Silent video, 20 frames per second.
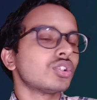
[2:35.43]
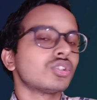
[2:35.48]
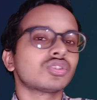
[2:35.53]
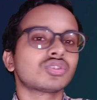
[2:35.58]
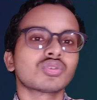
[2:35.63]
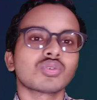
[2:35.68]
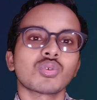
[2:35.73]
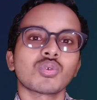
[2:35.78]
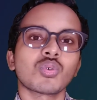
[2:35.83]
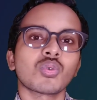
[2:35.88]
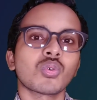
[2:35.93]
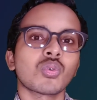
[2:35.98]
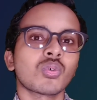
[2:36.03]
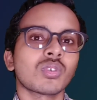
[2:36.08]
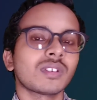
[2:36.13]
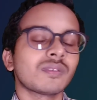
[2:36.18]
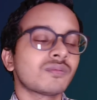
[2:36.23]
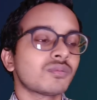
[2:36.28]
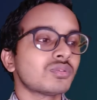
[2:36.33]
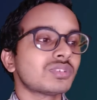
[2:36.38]

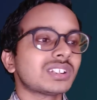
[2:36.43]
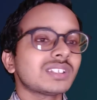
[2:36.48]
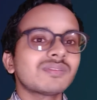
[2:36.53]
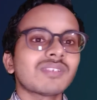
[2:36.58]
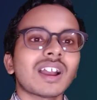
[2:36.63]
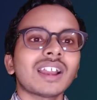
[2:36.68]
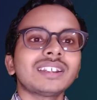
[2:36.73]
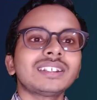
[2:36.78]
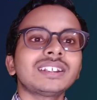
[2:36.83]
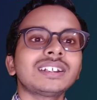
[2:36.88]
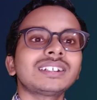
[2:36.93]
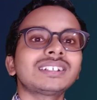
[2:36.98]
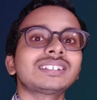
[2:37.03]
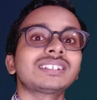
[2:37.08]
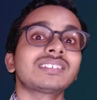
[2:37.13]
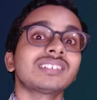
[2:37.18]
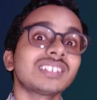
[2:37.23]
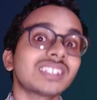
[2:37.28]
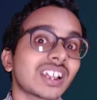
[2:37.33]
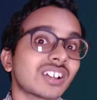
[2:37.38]
So if you divided
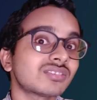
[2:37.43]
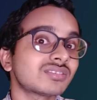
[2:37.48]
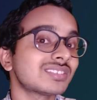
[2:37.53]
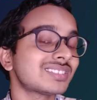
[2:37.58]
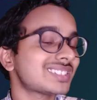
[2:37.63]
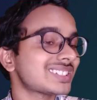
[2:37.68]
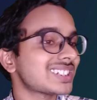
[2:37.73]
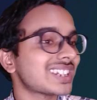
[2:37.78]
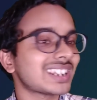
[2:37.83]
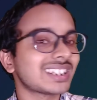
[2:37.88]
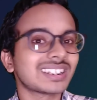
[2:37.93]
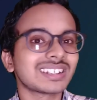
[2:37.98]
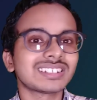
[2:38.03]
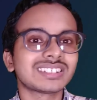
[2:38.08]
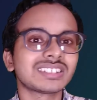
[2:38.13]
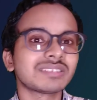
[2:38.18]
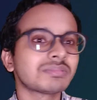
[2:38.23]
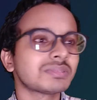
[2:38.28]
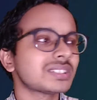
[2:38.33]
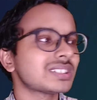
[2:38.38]
three thousand three
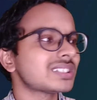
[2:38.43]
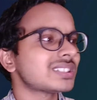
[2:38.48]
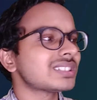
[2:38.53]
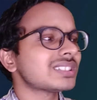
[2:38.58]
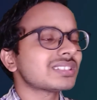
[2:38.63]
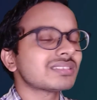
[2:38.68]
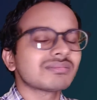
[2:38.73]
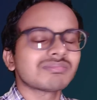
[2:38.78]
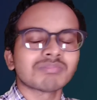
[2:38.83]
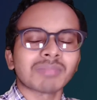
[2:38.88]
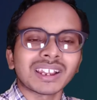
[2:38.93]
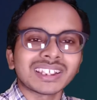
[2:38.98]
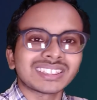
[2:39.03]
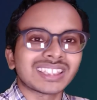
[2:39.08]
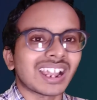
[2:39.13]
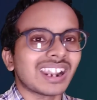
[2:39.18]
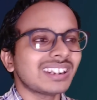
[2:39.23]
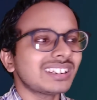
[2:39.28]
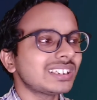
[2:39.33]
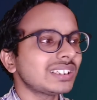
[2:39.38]
hundred G B in by
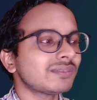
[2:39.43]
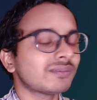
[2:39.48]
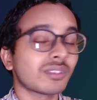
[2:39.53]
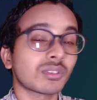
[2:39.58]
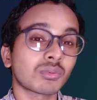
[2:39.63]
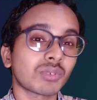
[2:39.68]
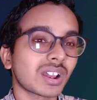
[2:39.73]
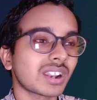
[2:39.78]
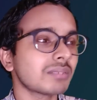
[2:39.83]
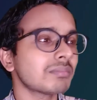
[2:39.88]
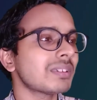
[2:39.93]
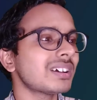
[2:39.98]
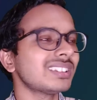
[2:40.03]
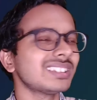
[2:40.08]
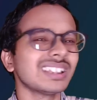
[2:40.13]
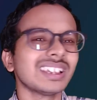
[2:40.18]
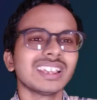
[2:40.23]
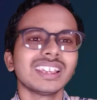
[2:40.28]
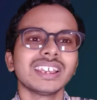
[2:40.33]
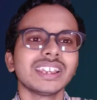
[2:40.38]
thirty for one
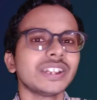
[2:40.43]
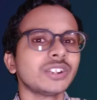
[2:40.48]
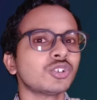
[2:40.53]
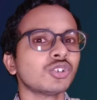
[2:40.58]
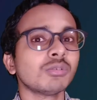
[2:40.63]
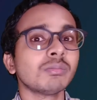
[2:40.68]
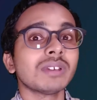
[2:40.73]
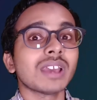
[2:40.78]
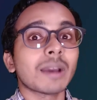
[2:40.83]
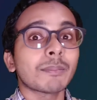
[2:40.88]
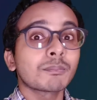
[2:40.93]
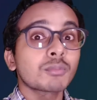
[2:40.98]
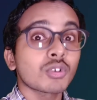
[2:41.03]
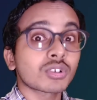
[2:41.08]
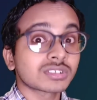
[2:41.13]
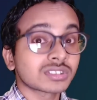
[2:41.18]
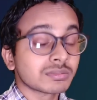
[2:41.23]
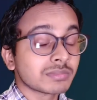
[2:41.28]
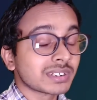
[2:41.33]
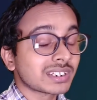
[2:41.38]
month, it will be
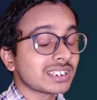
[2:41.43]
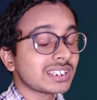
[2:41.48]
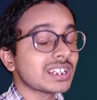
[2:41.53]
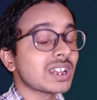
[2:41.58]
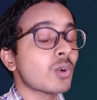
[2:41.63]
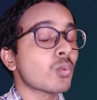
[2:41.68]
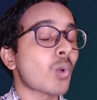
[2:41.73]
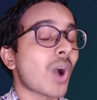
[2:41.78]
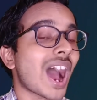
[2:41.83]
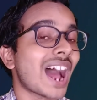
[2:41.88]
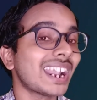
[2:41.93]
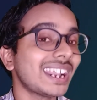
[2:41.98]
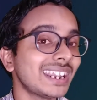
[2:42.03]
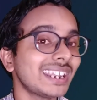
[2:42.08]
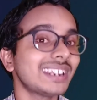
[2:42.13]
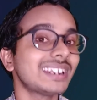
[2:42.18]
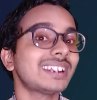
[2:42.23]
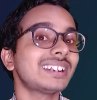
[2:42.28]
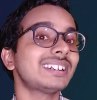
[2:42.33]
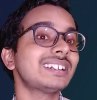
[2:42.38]
approximately one
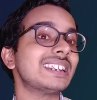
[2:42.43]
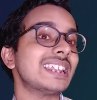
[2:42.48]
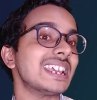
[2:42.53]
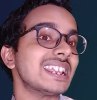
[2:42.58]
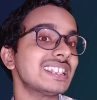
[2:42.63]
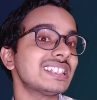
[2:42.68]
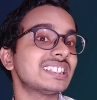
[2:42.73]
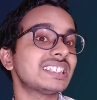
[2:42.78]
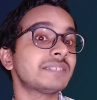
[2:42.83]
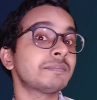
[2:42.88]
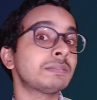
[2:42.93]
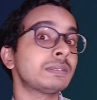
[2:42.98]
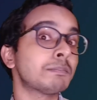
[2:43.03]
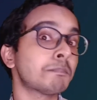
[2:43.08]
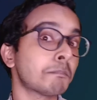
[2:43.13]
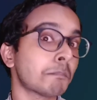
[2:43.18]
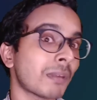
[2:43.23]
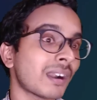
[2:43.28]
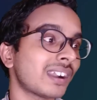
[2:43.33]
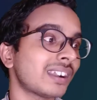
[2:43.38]
hundred ten G B
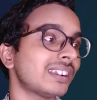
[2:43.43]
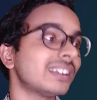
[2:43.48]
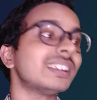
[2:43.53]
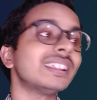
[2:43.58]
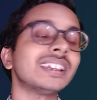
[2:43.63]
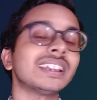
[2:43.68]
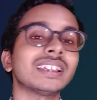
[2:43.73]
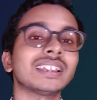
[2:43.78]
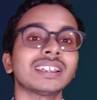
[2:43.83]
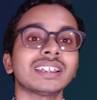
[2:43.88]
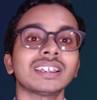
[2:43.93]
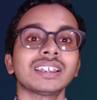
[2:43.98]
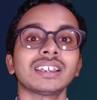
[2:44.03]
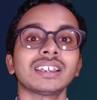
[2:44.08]
per day.